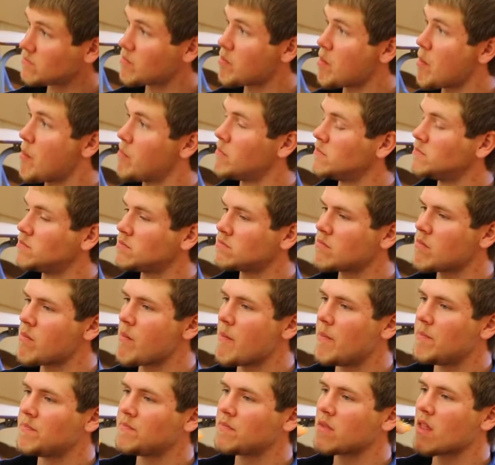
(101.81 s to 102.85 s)
increased our
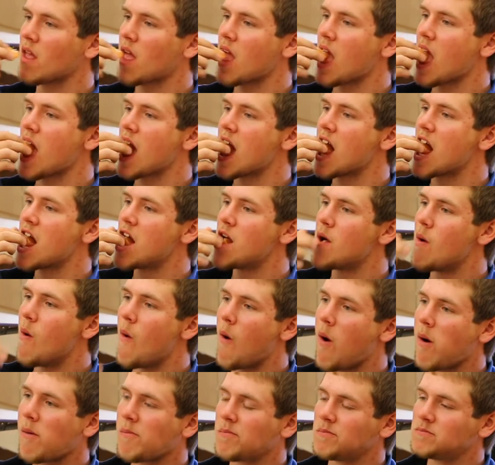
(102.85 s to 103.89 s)

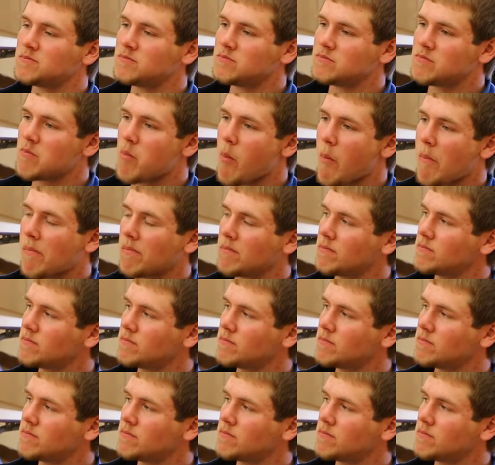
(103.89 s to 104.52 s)
breakfast program